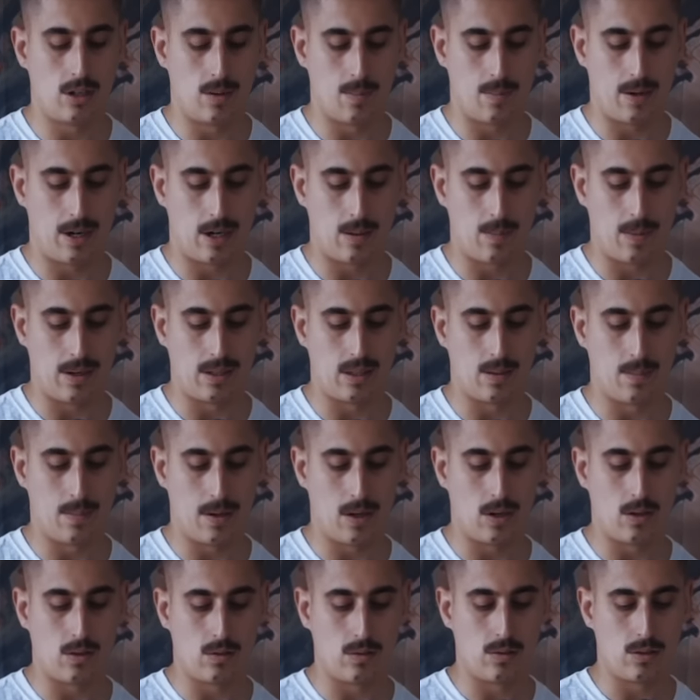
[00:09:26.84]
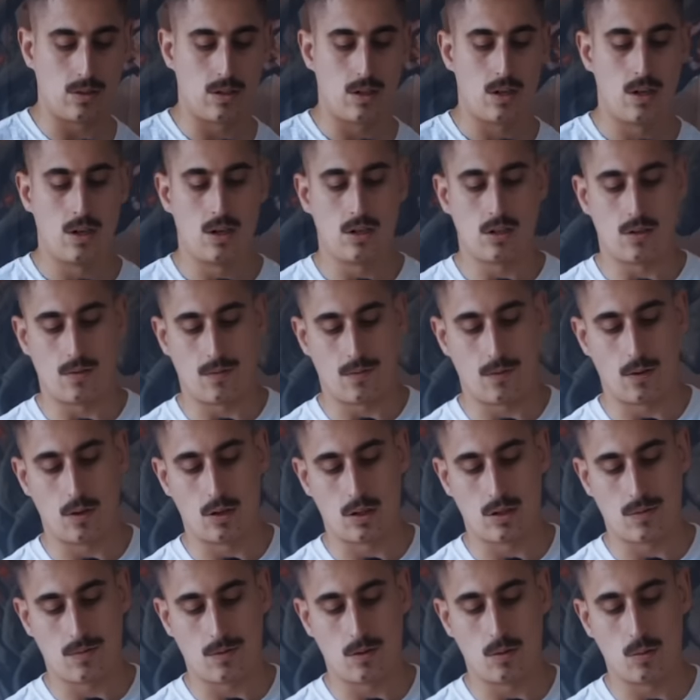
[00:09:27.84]
can palpate the bones. So
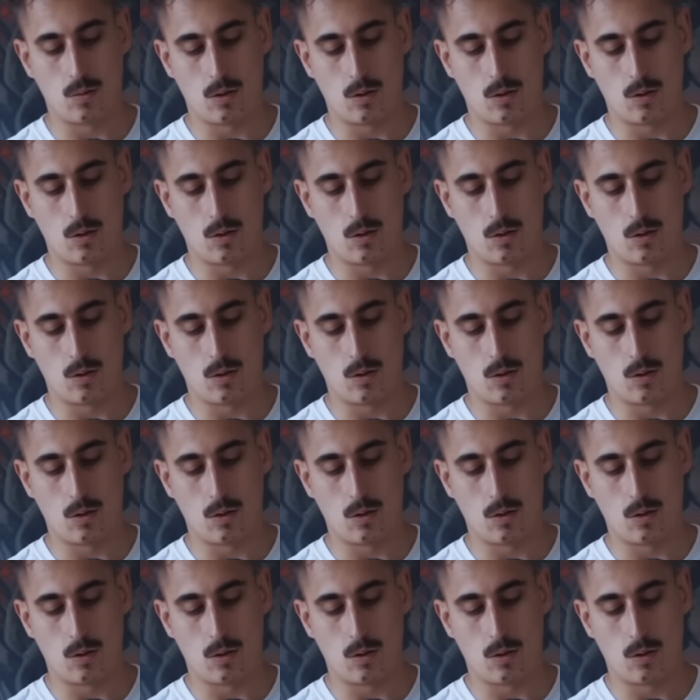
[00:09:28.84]
first of all,